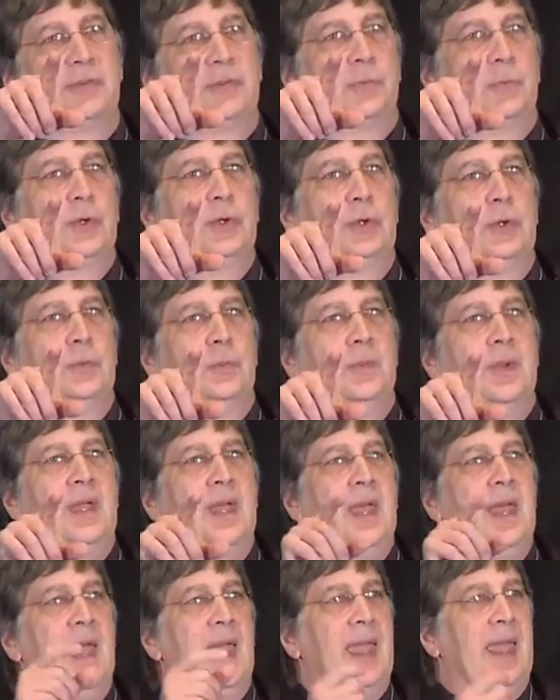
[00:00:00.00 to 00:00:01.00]
the room,
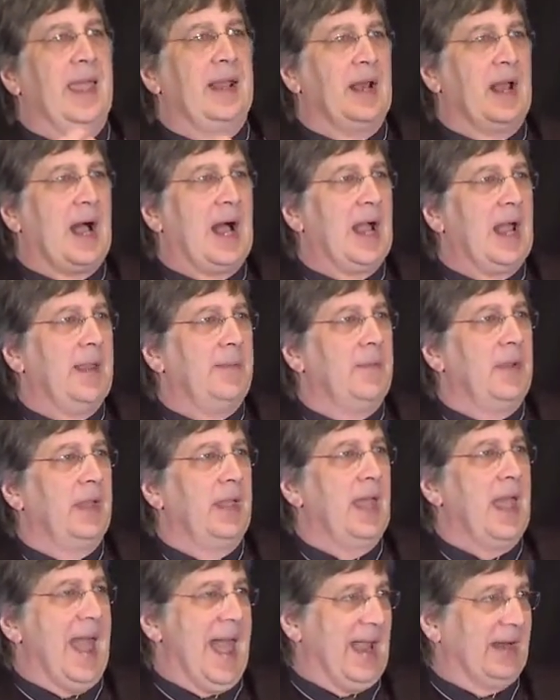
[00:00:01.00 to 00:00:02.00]
and I'm
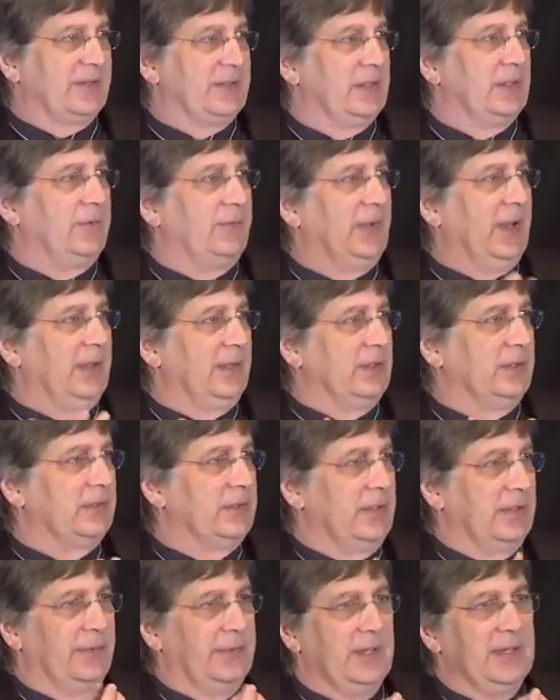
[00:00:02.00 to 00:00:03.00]
active, and
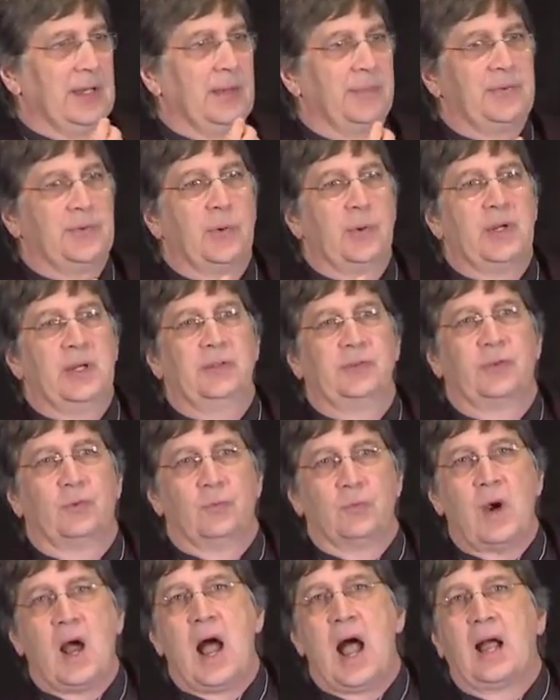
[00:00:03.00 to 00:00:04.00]
the thing I'm throwing is a
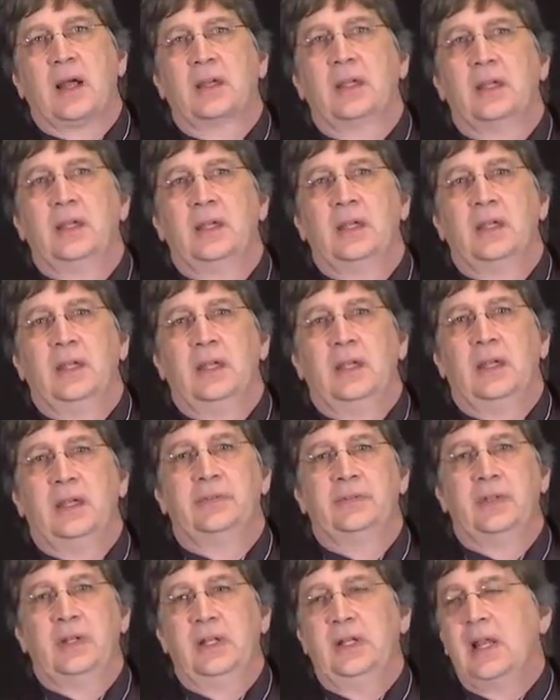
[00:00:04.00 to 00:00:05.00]
rock,
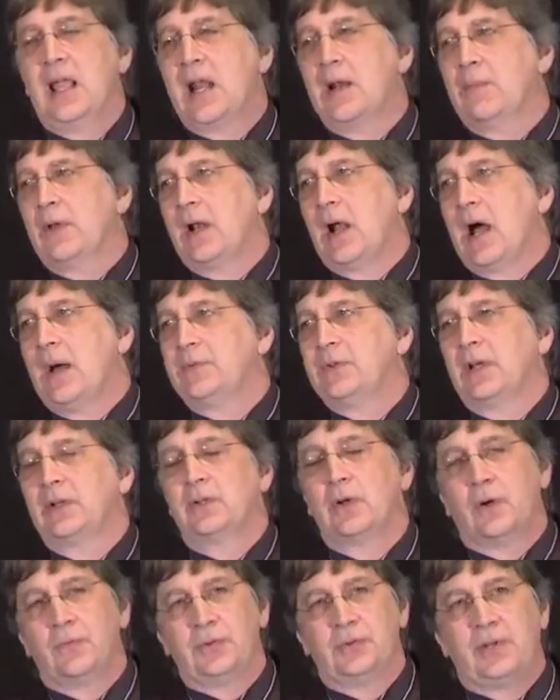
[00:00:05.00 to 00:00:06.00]
it's an inanimate object.
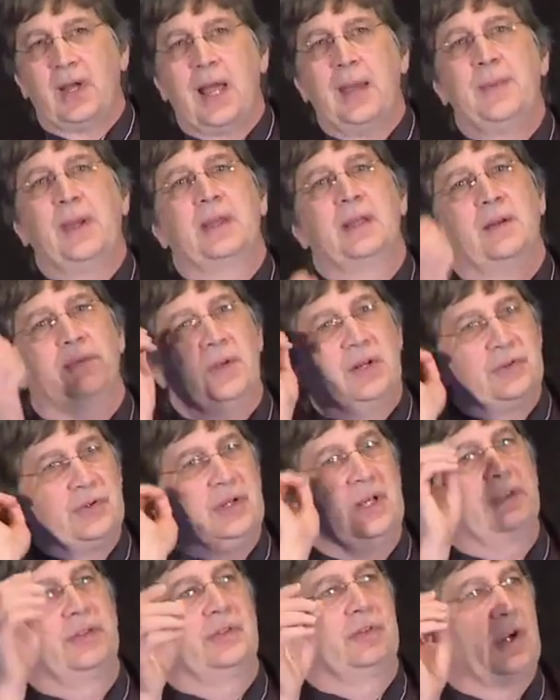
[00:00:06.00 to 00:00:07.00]
Over time, I can eventually
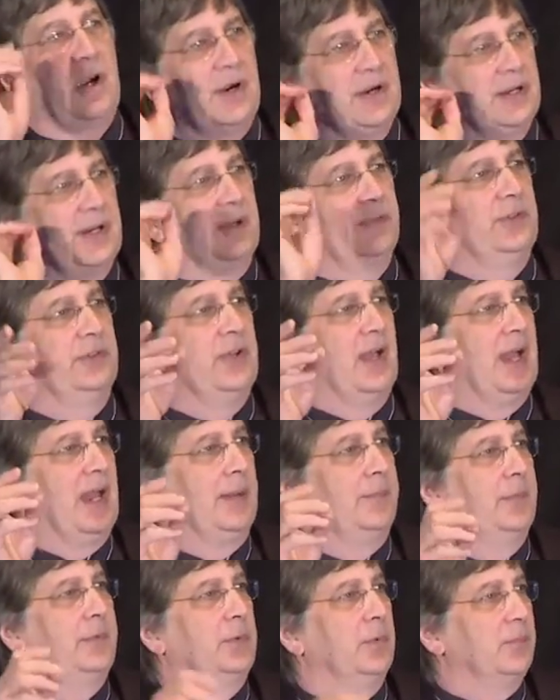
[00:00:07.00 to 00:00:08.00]
hit the target every
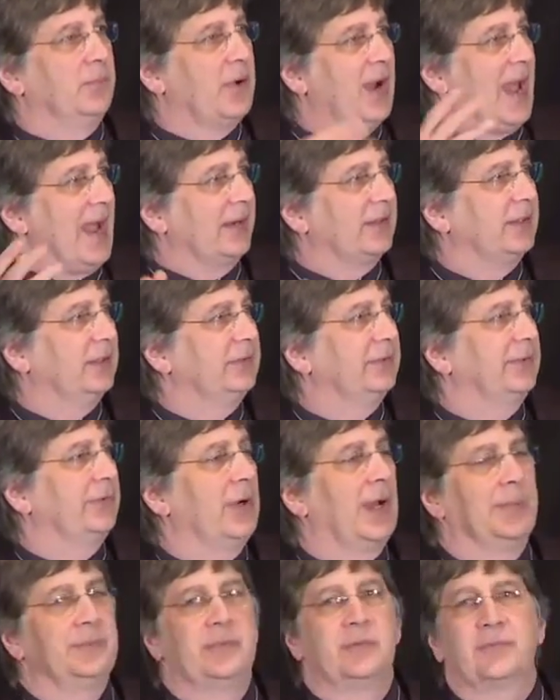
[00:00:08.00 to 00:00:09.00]
time. Through practice,
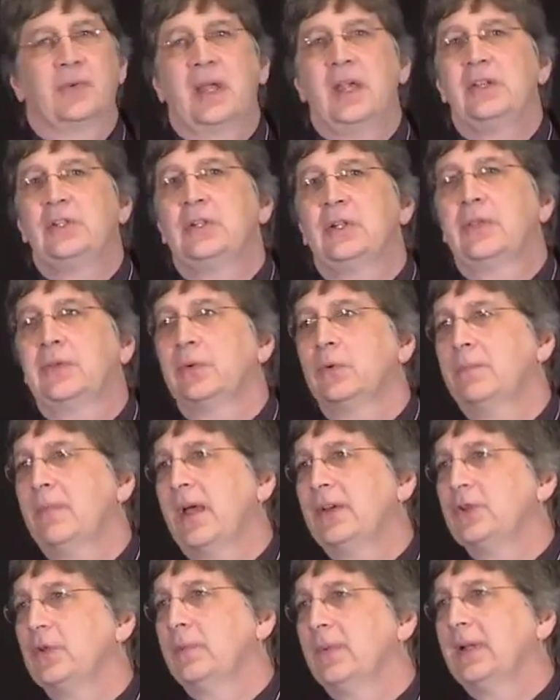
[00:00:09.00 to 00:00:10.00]
through observation, through
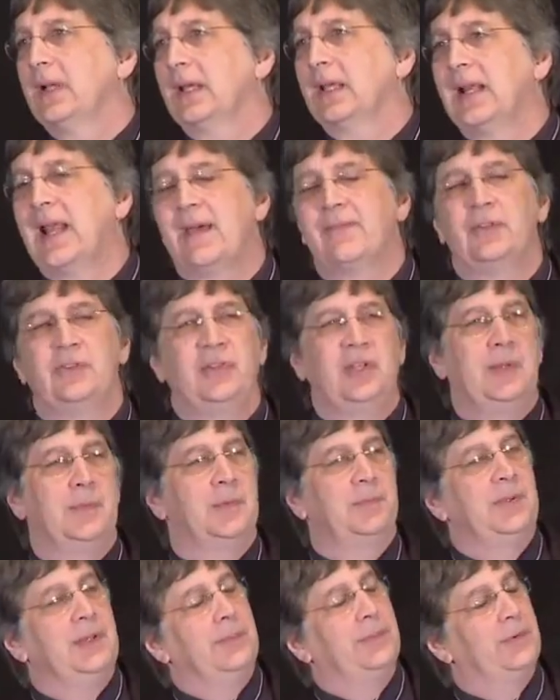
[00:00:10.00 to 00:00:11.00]
measurement, I can have a team
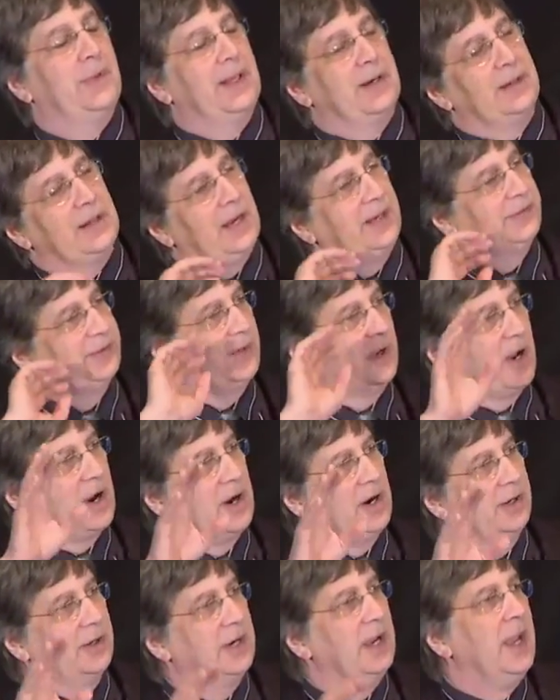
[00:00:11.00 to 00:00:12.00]
of people analyze the
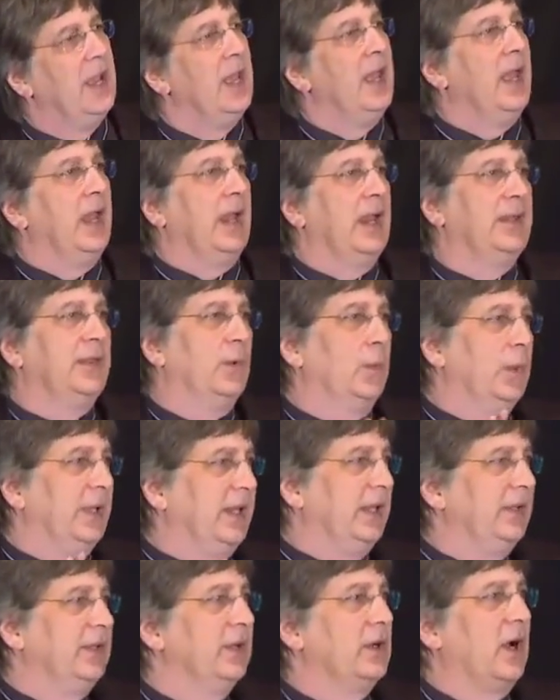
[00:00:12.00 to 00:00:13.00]
arc and the
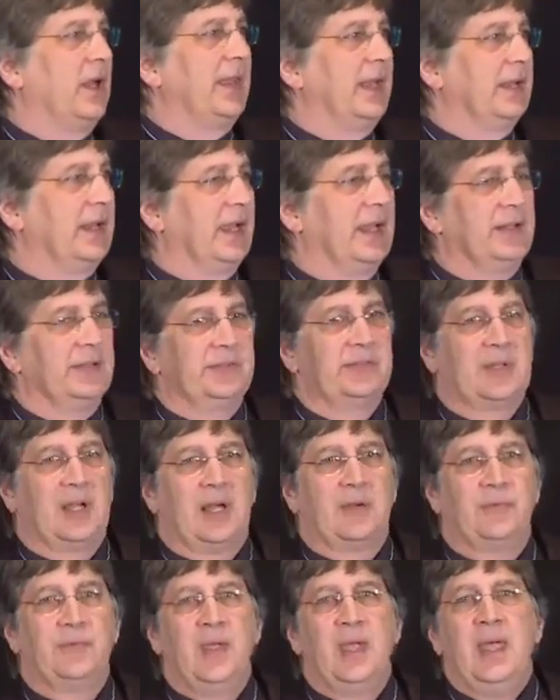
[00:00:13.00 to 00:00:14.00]
wind and all that kind of stuff.